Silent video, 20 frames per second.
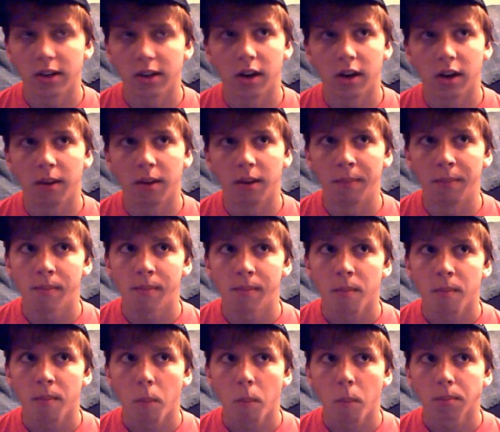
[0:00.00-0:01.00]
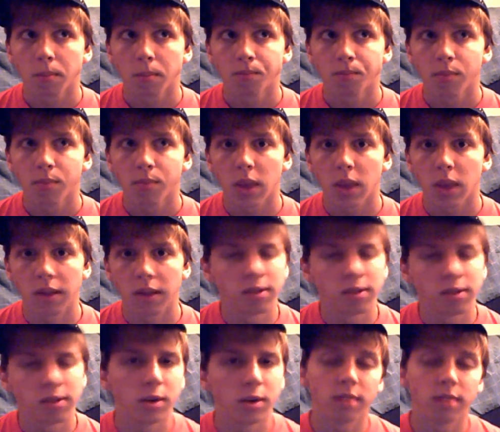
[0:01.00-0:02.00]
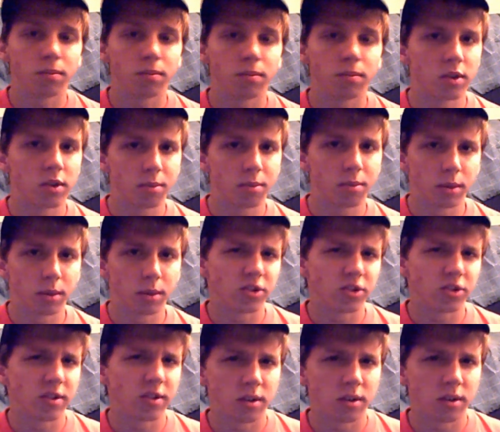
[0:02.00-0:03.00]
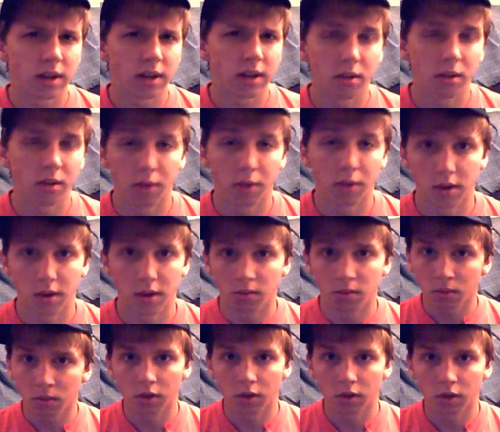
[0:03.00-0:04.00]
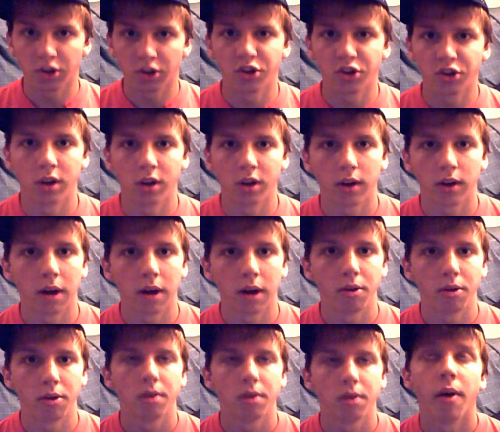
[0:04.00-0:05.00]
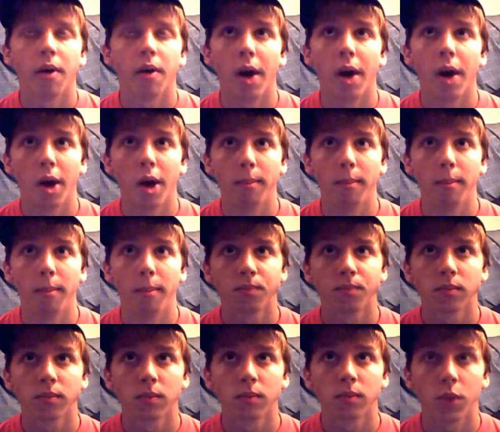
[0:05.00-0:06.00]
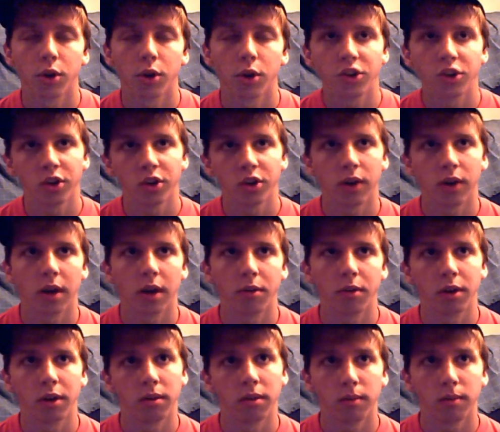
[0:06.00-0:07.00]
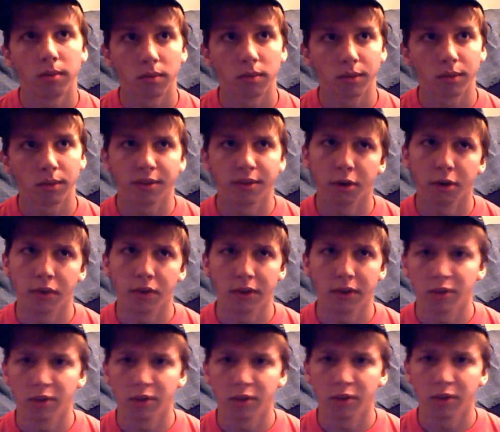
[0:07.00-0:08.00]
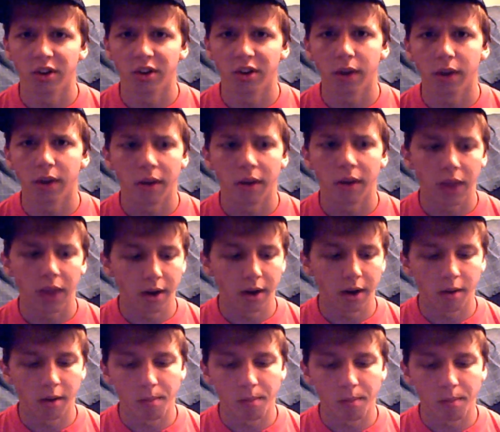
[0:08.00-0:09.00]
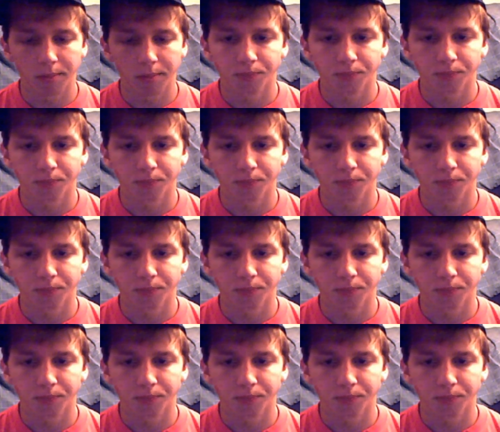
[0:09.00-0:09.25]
Um, this one is just pretty much just goes out to the, the Christian crowd, um, the Christian crowd, the conservative Christian crowd that um,